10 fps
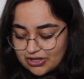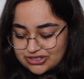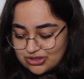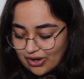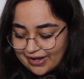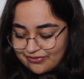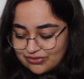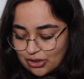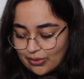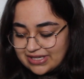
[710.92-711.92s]
So I have
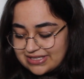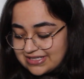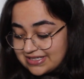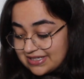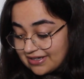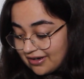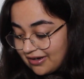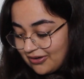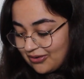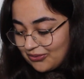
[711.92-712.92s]
no idea
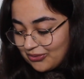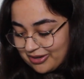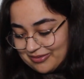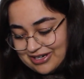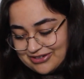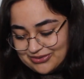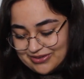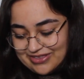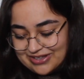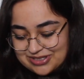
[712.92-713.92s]
what I'm gonna do
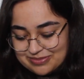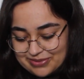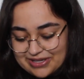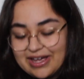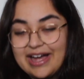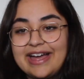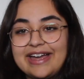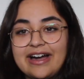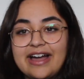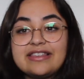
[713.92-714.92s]
with this, but
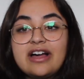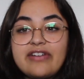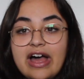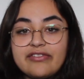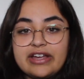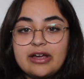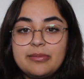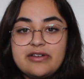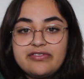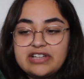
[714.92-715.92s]
I love having a
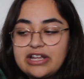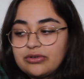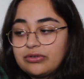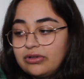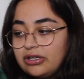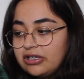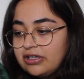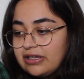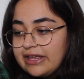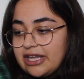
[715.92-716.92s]
bit of flannel
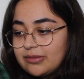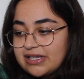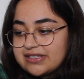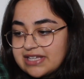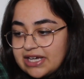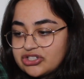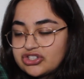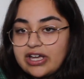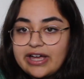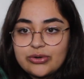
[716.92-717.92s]
in my
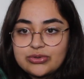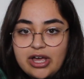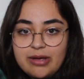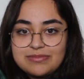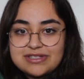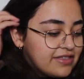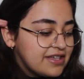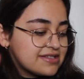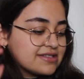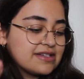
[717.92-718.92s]
stash at all times.
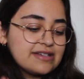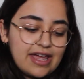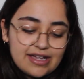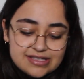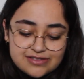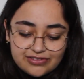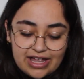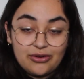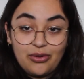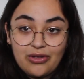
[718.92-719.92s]
This next
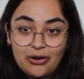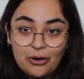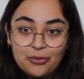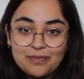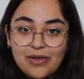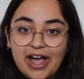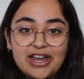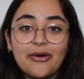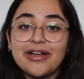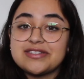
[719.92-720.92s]
flannel though, I
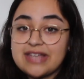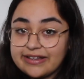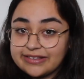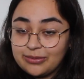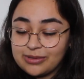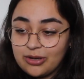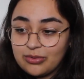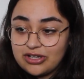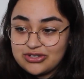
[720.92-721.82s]
know exactly what I want to